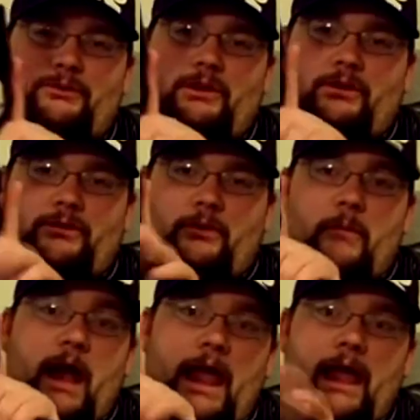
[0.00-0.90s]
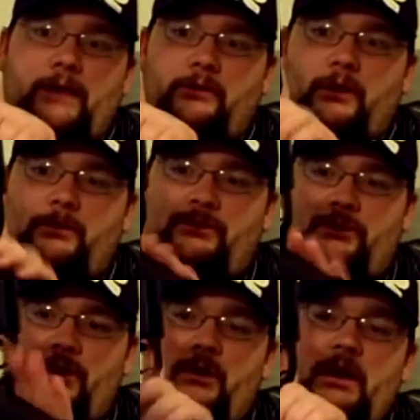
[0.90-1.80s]
their MyAd grip,
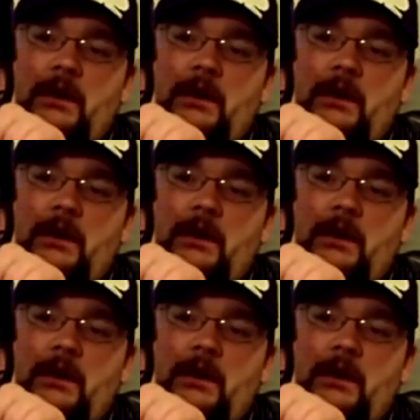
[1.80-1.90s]
so,